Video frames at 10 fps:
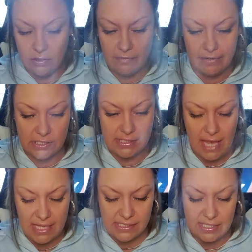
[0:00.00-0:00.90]
universe,
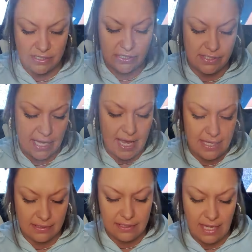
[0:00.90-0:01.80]
ancestors,
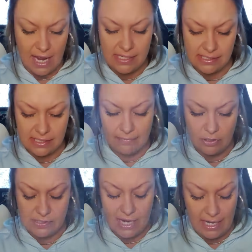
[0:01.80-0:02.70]
and the highest of the
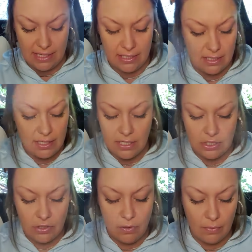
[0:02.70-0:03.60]
most high.
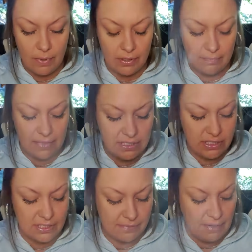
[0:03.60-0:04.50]
You are welcome
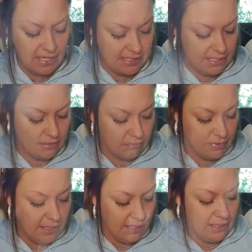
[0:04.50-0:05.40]
into this Piscean
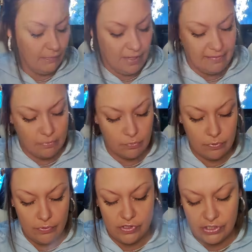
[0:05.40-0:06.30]
reading. We have a
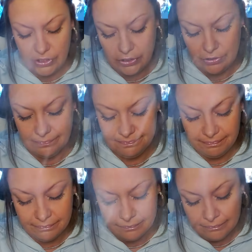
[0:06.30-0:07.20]
rooster.
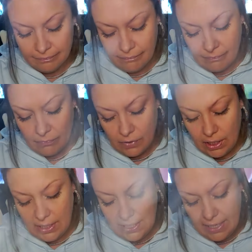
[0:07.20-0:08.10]

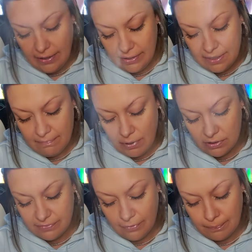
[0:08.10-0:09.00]
An arrogant,
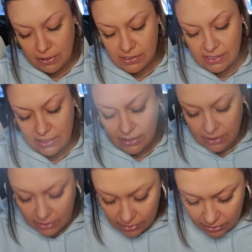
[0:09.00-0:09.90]
boastful person